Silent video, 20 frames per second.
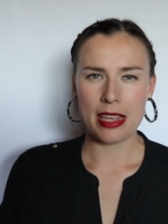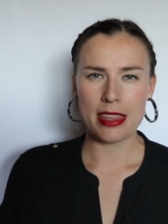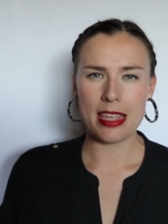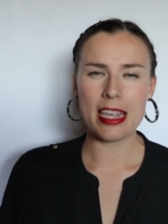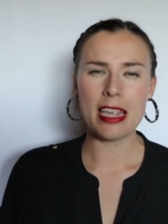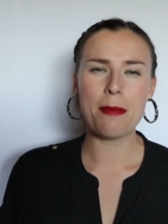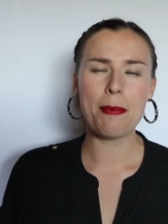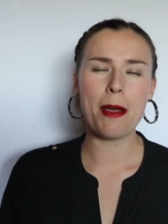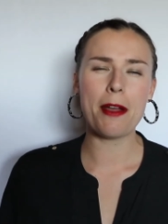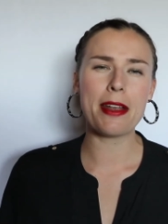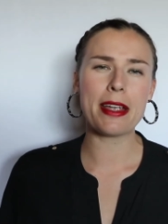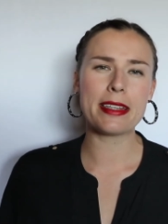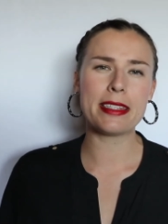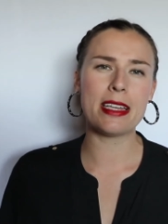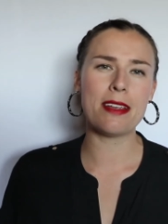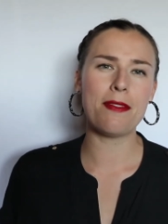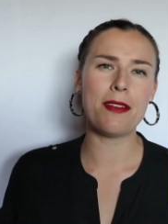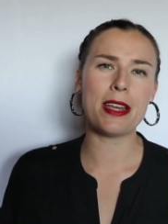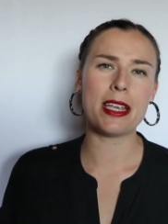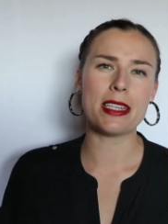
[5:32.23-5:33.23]
Think about
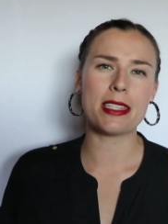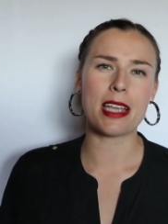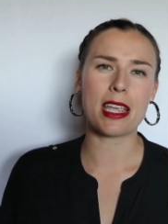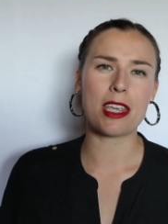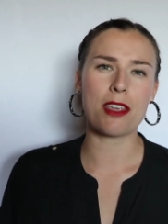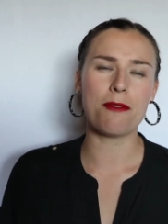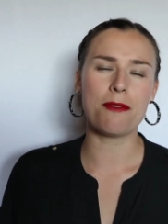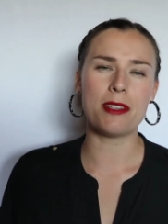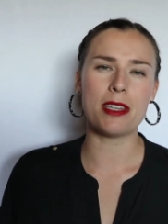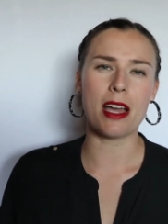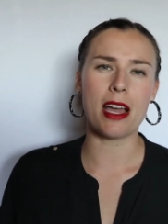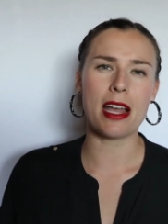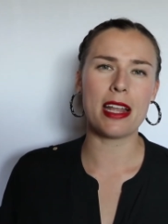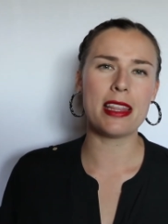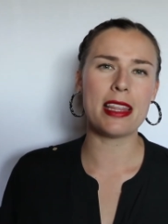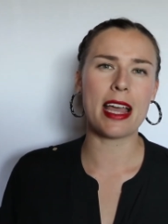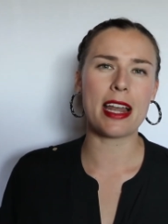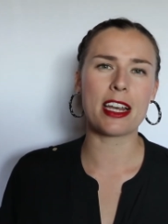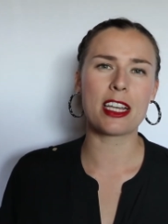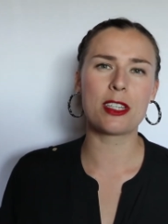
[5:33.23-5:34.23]
activities that you've
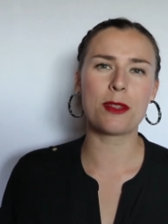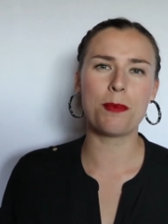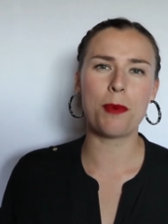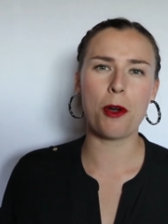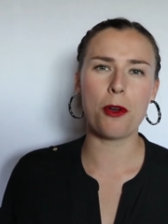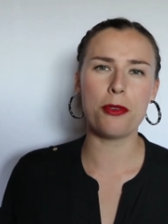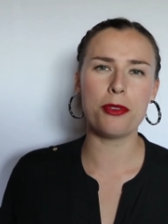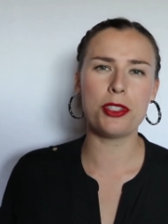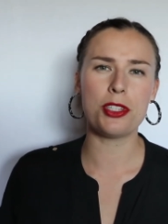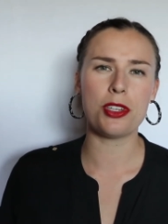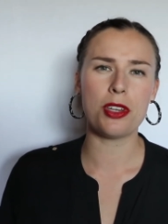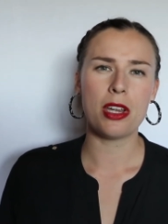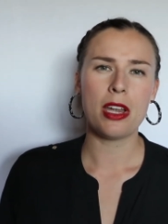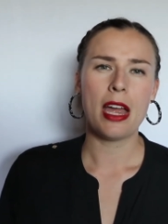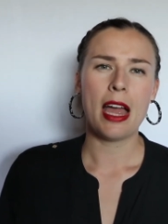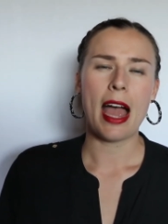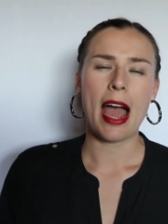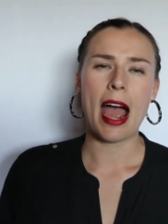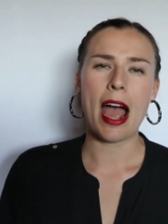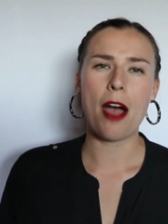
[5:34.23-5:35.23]
done that exposed
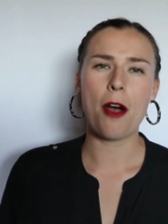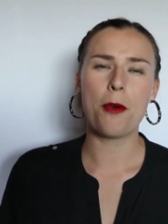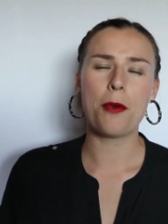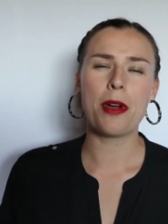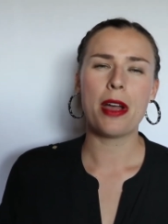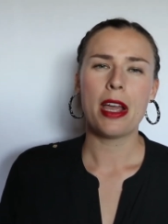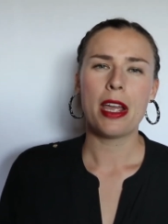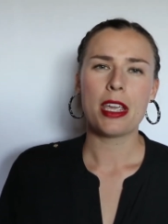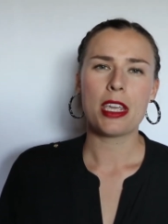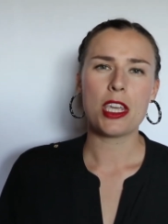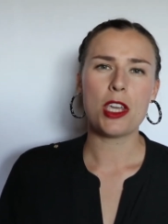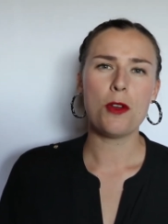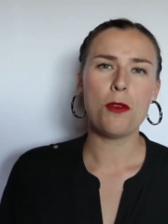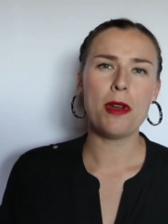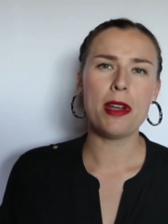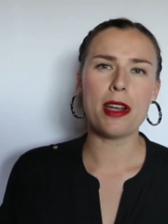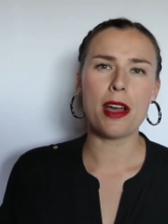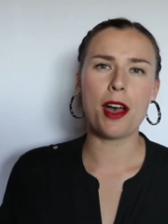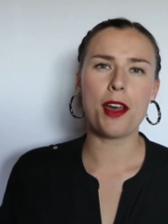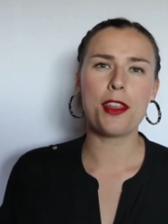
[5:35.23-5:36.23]
how
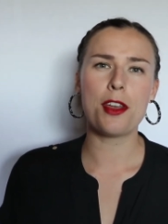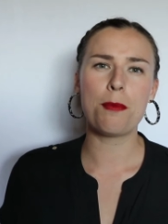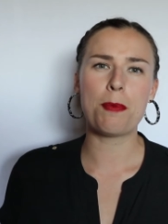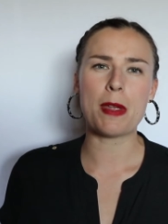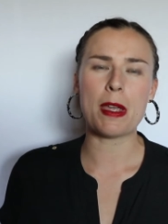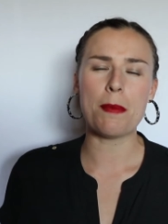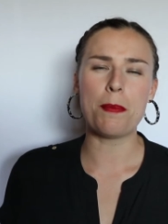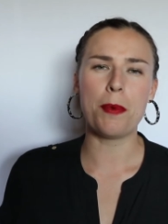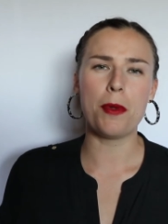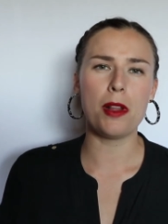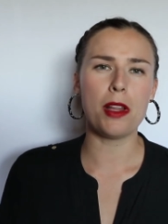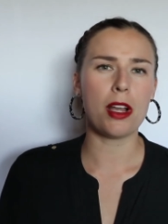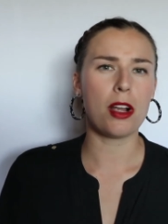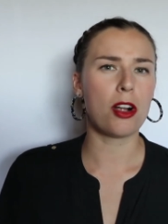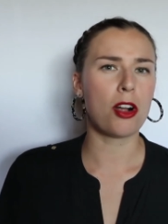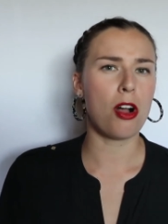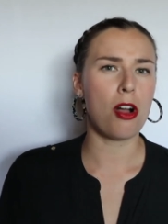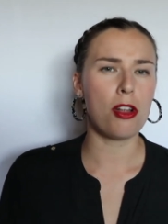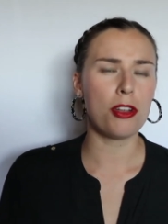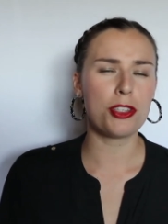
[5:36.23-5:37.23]
you and other people
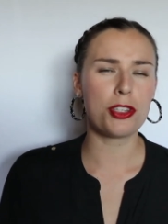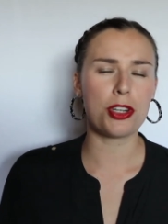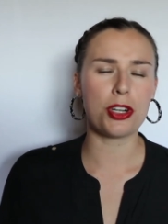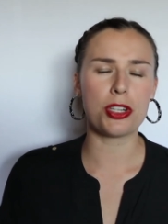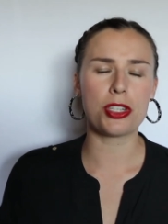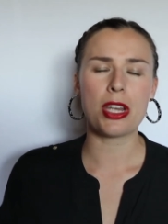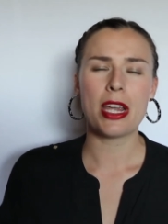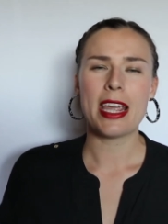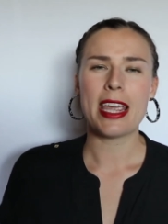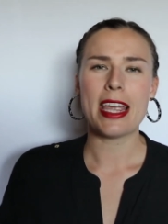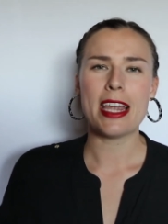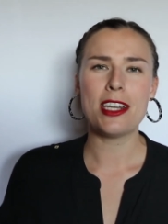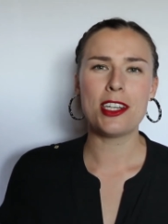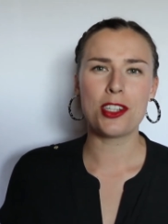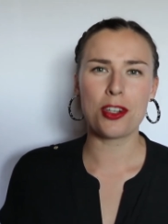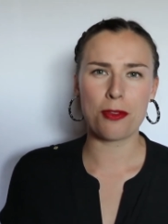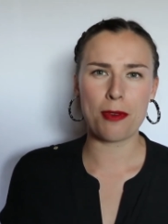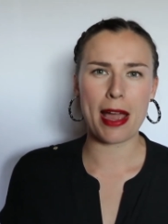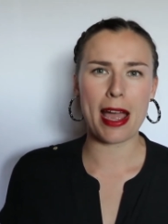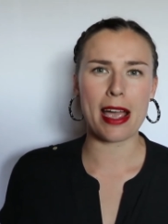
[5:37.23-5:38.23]
and cultures
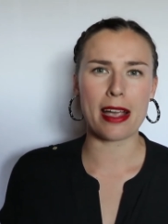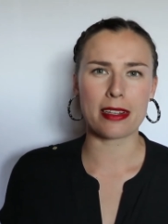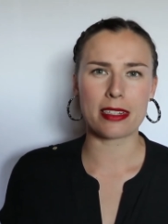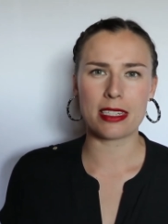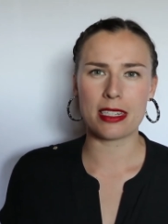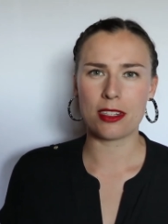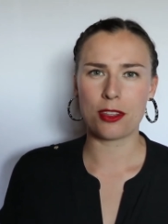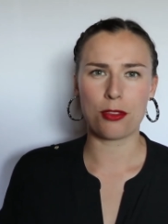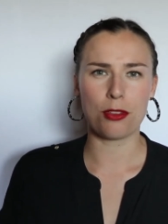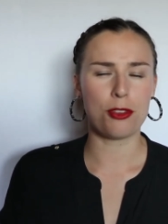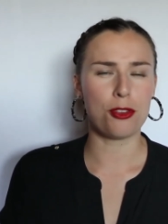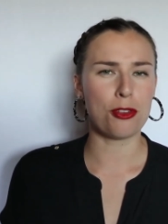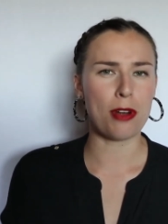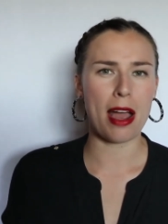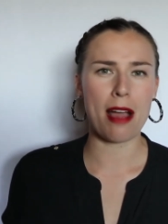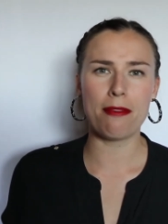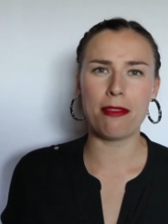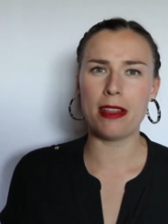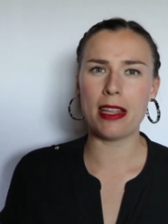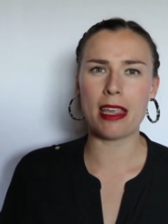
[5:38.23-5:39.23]
interact through
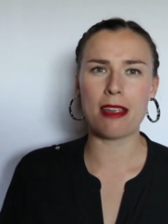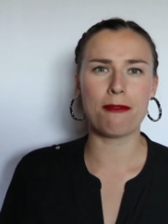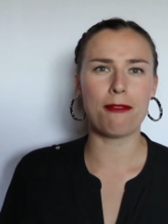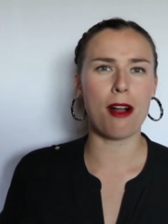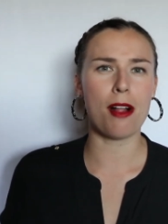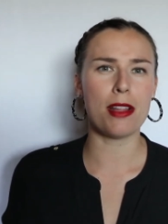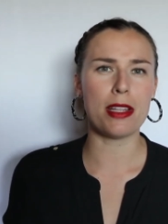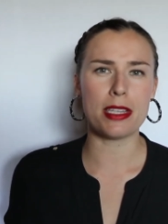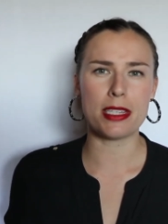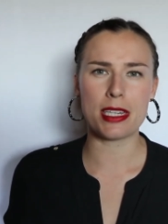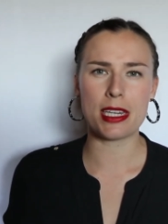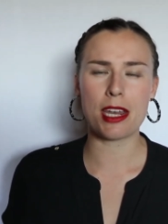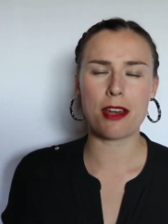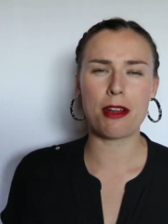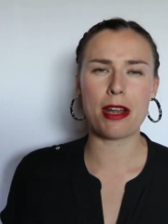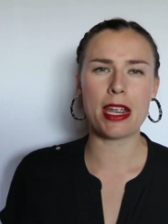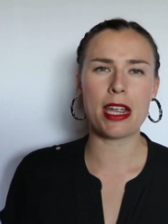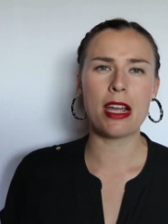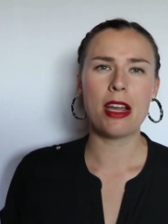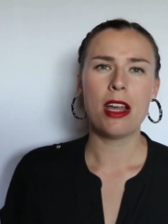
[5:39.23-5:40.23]
traveling,
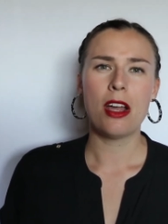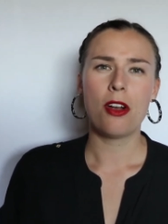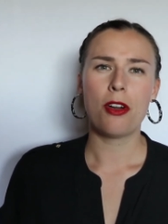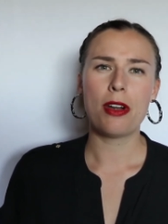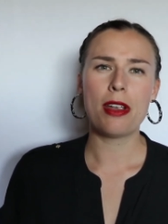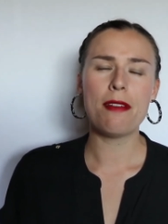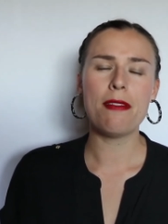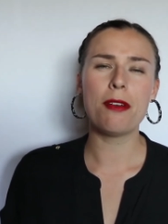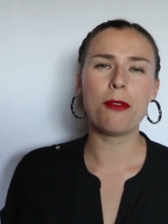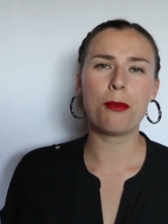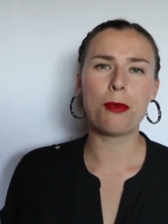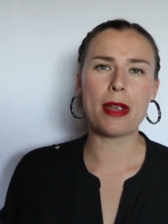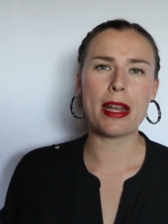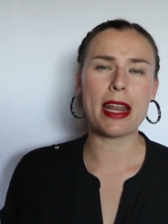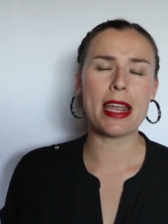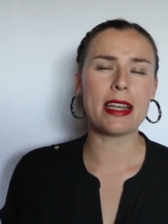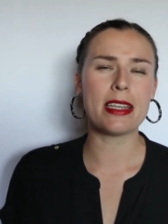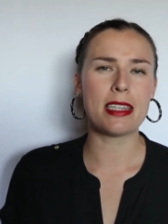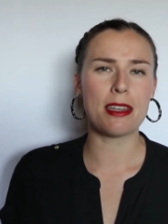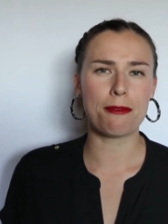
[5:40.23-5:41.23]
volunteering, or even
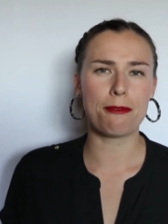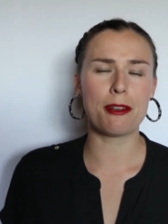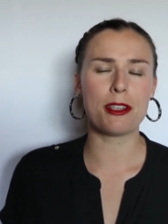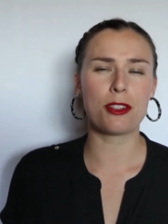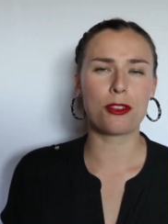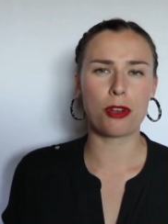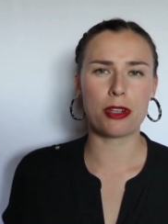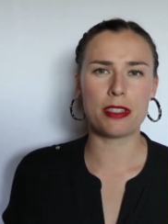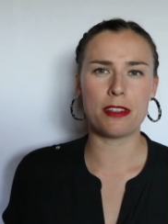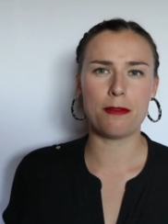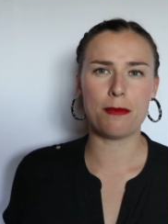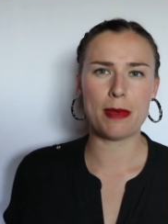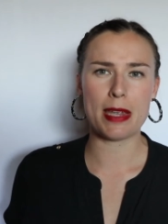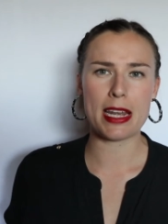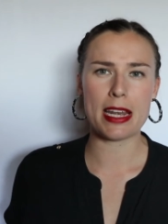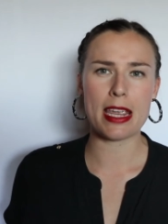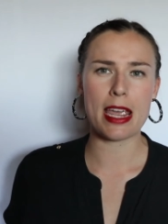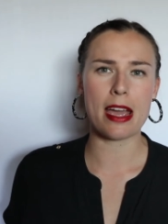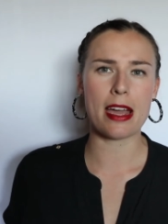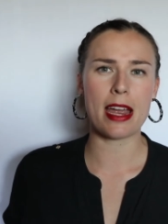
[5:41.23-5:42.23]
reading different sorts of
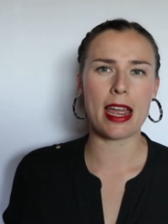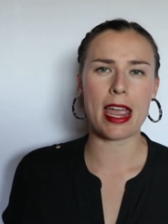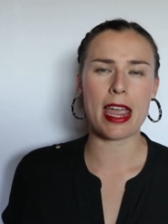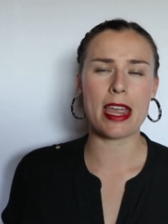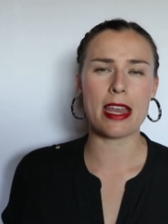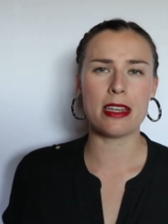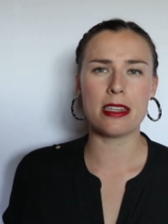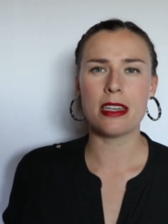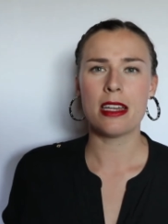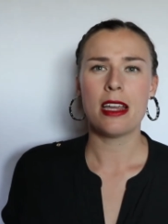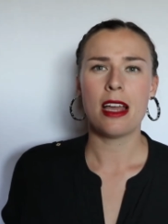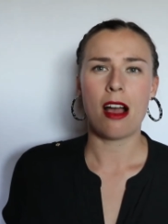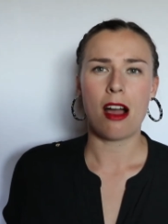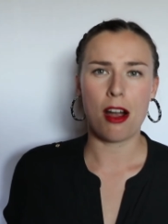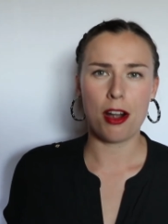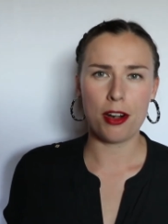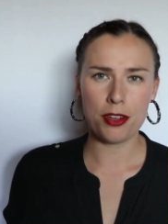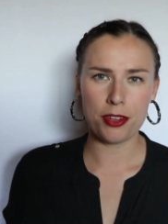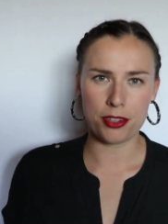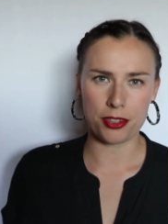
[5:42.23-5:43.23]
media and
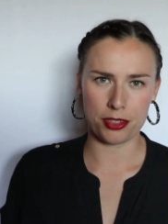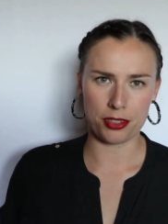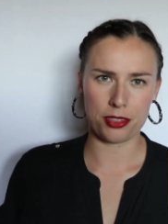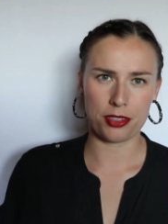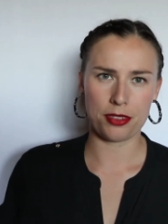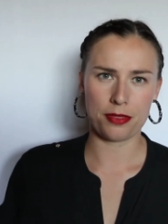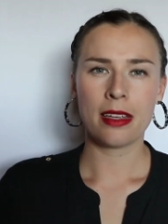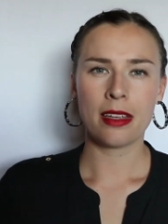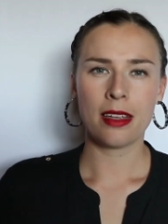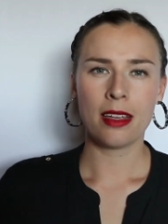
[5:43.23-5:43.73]
articles.